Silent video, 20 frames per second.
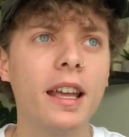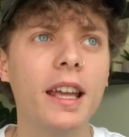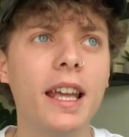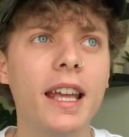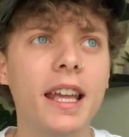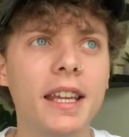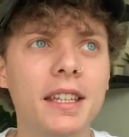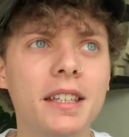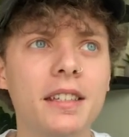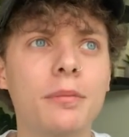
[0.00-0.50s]

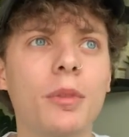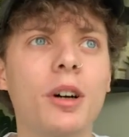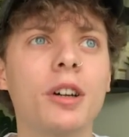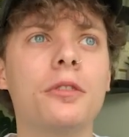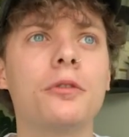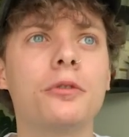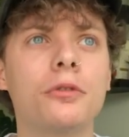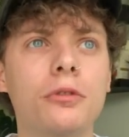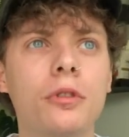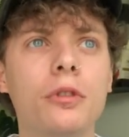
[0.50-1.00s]
is my
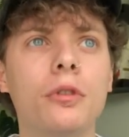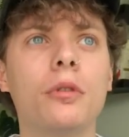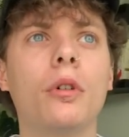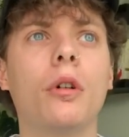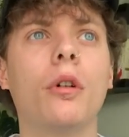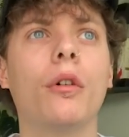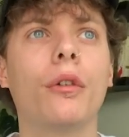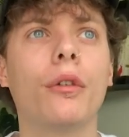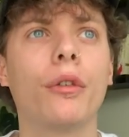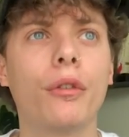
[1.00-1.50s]
true,
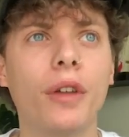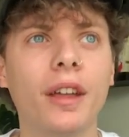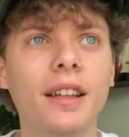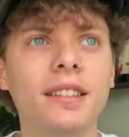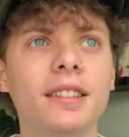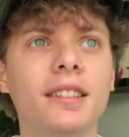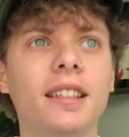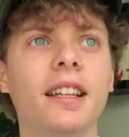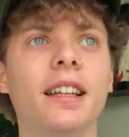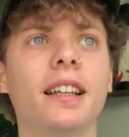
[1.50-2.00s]

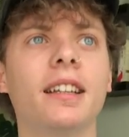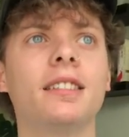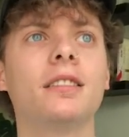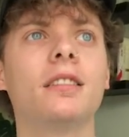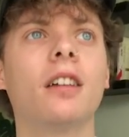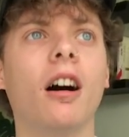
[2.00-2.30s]
authentic